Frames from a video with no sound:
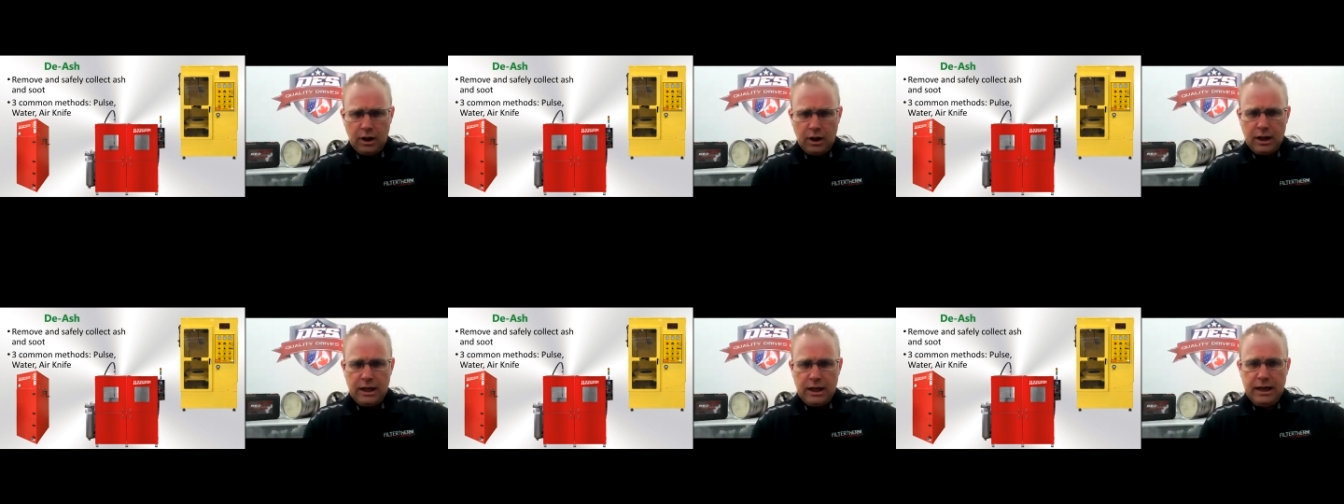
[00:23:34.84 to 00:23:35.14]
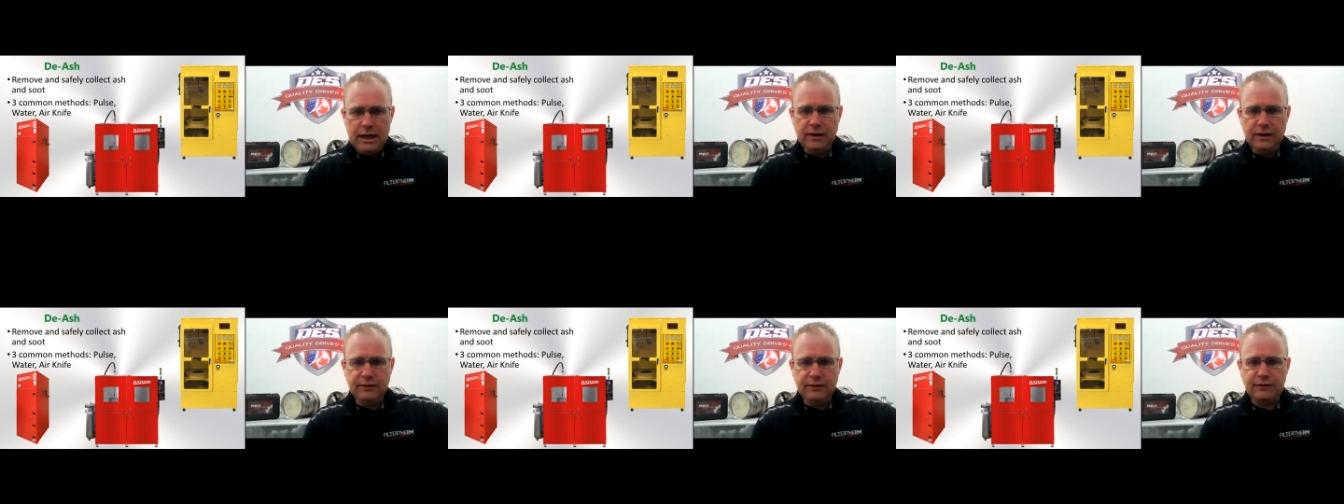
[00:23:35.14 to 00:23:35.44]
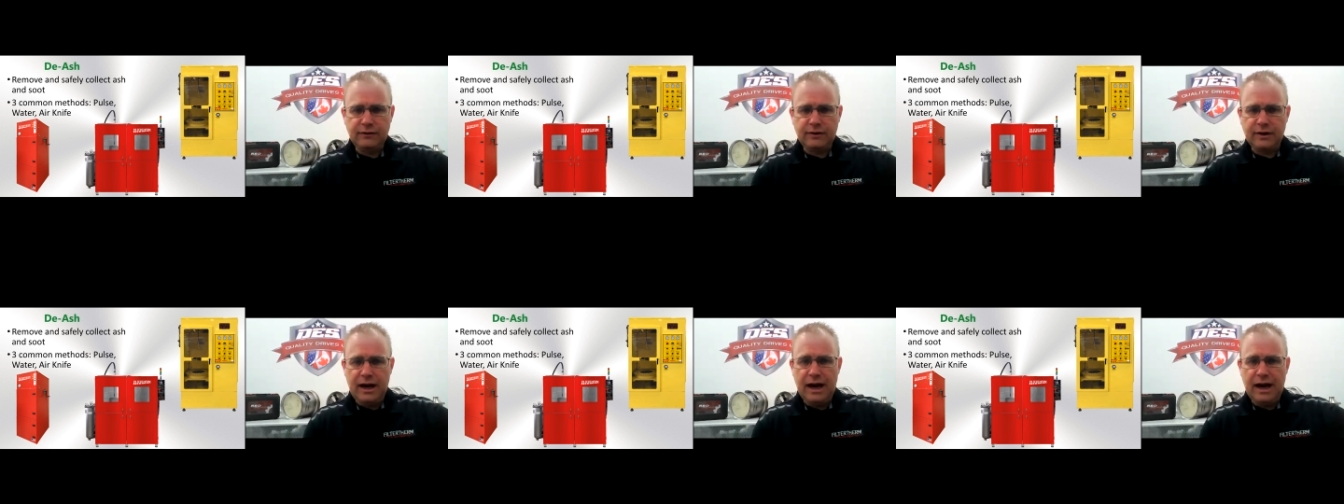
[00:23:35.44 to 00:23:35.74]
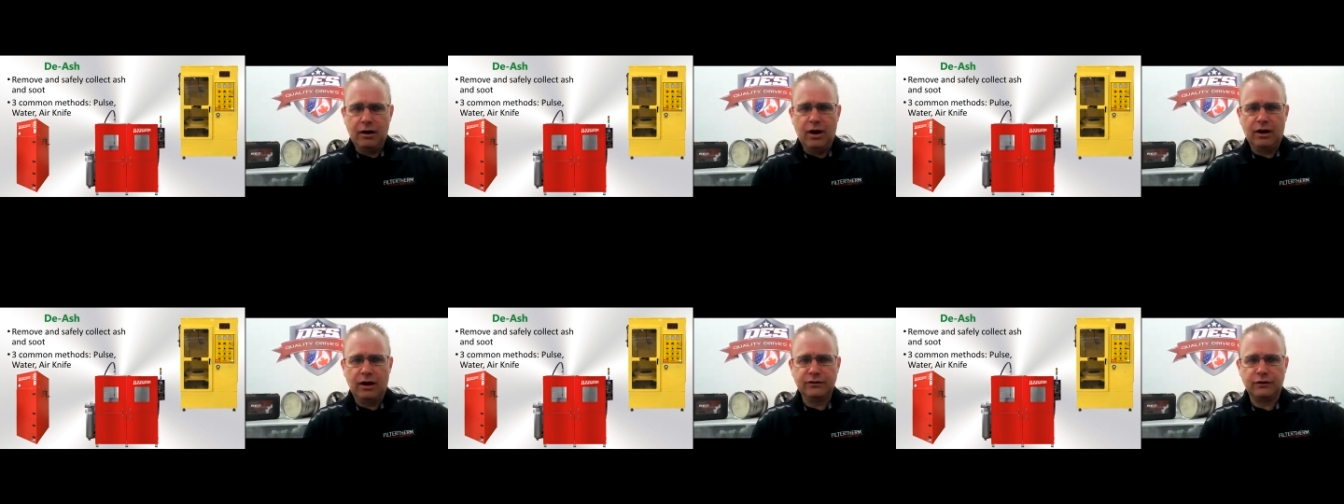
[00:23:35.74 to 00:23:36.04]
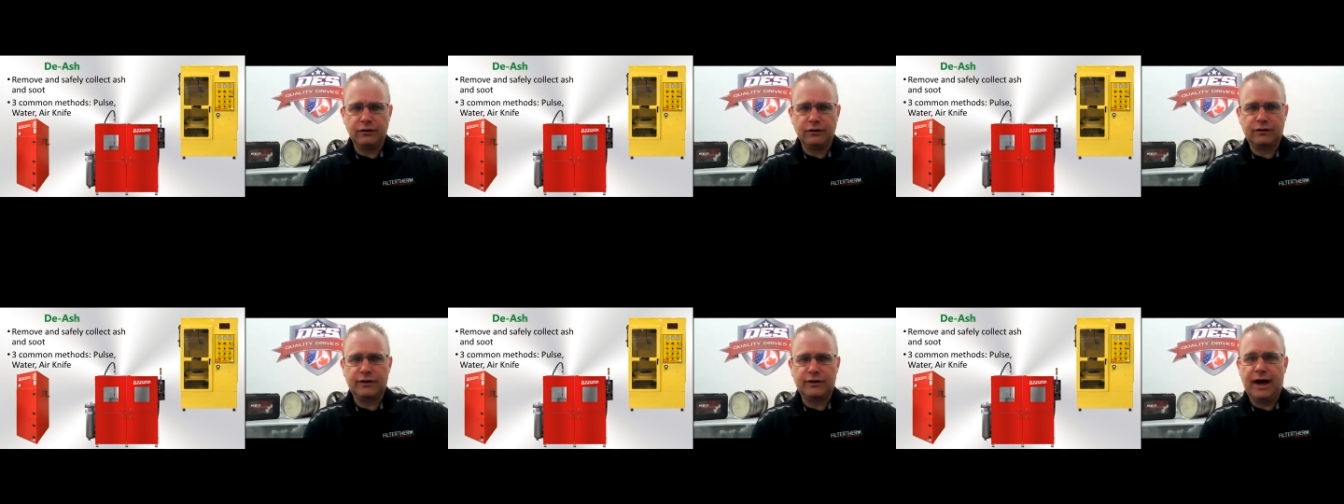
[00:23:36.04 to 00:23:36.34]
is an air nozzle
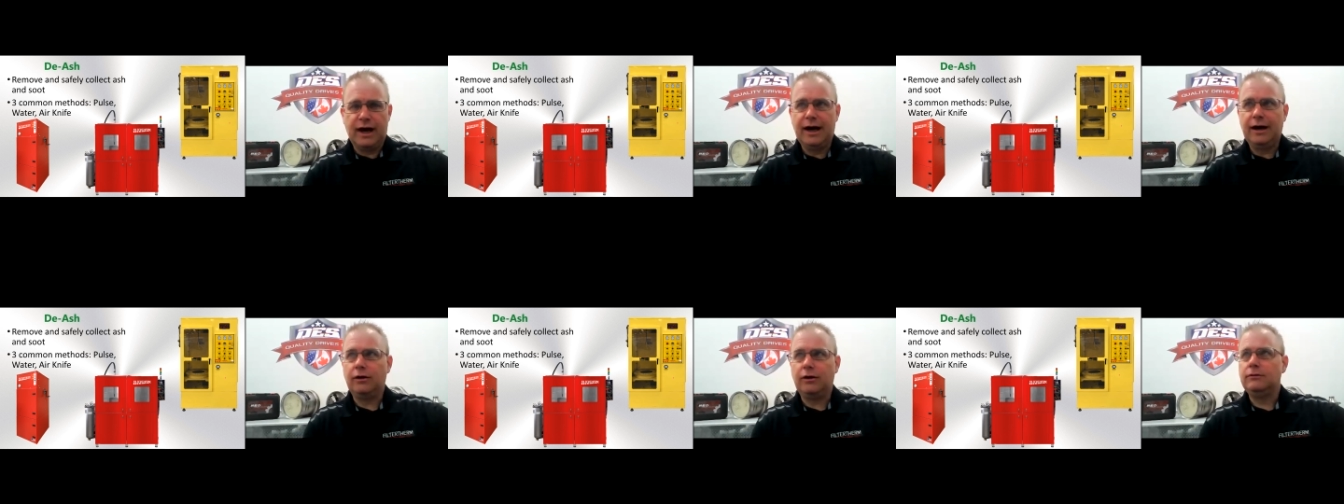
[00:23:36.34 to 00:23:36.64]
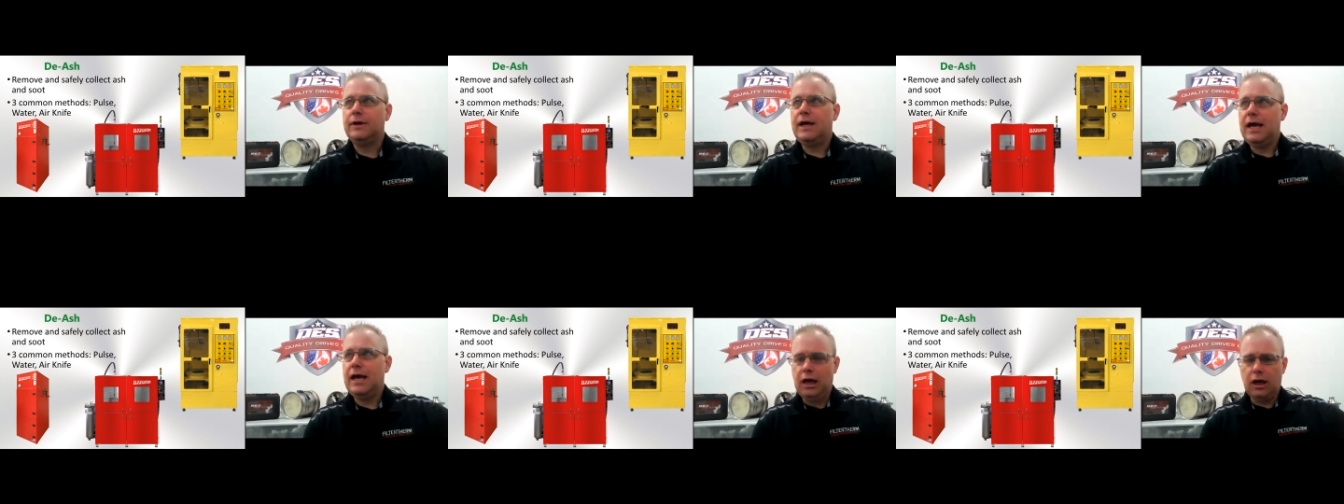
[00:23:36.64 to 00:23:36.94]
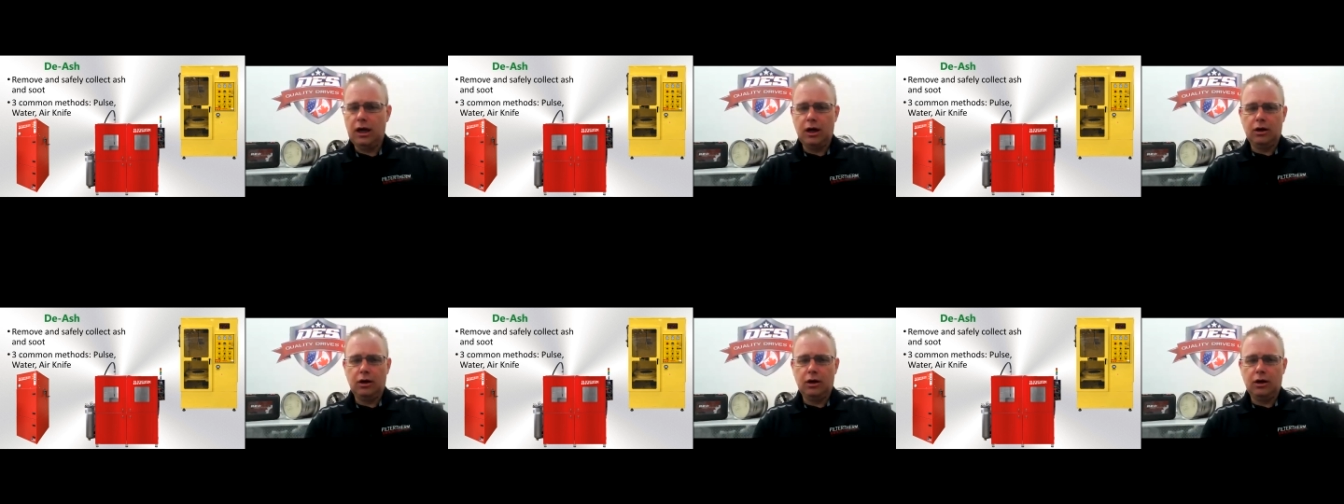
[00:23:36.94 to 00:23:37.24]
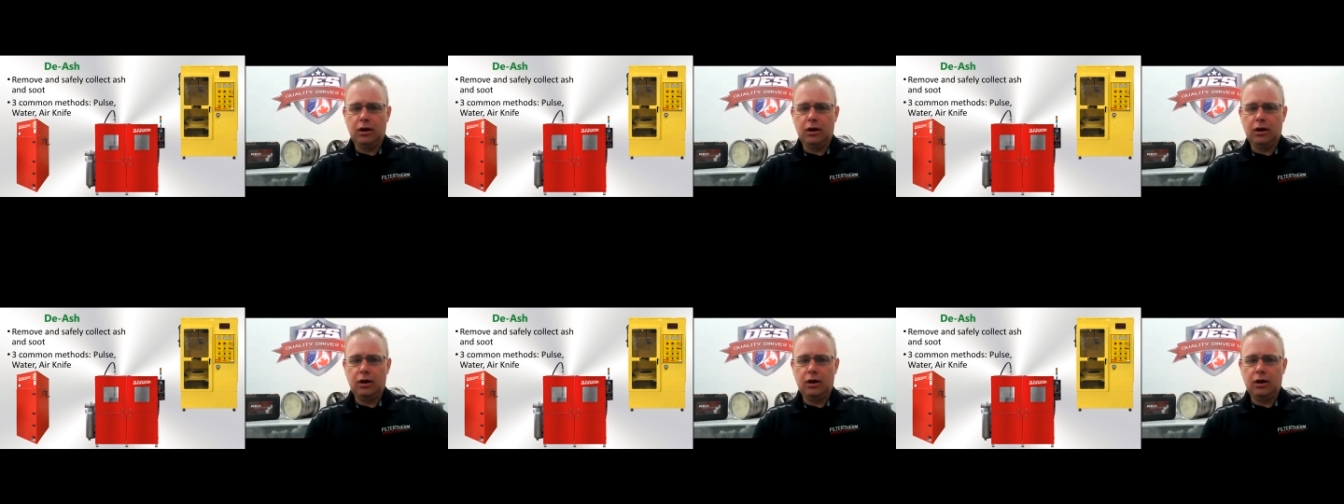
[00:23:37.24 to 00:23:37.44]
style, and